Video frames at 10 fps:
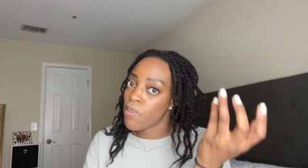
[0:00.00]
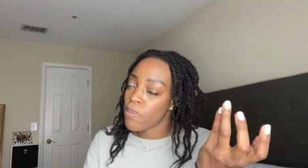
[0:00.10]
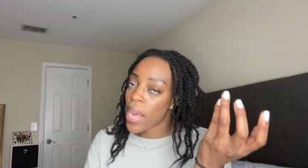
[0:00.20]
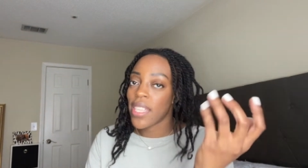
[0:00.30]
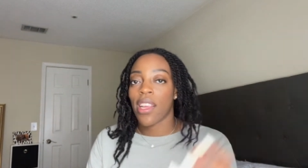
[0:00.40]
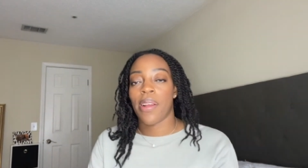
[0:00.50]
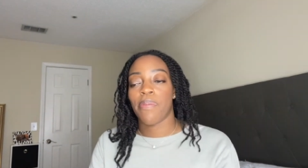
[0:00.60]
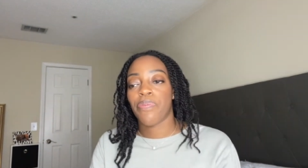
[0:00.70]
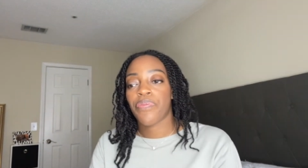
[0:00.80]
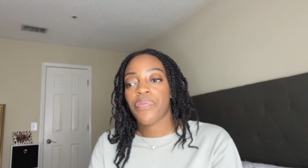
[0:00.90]
Python.
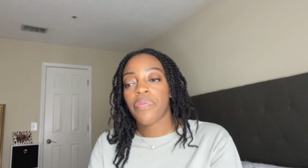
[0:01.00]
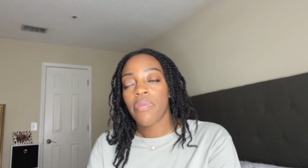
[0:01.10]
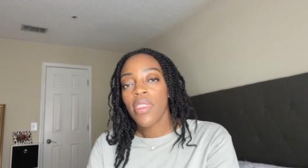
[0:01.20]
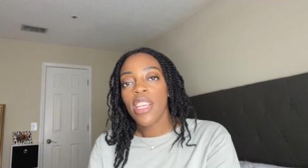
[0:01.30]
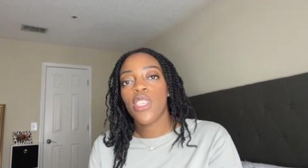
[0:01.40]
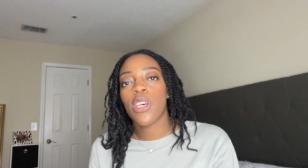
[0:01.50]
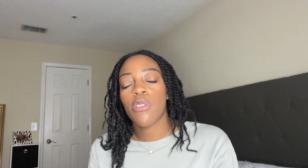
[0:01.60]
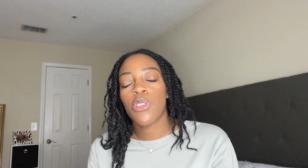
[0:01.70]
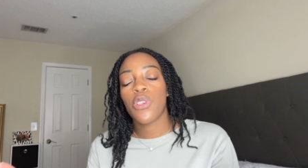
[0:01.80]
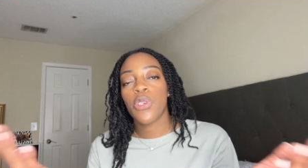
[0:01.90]
So
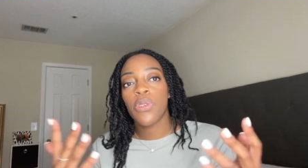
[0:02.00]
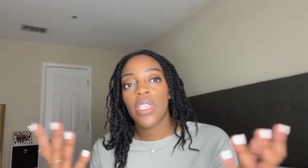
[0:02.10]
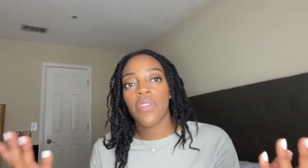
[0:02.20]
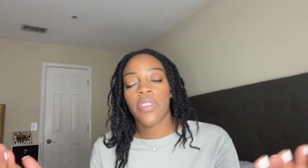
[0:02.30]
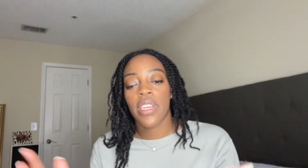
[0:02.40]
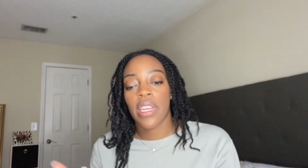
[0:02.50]
two different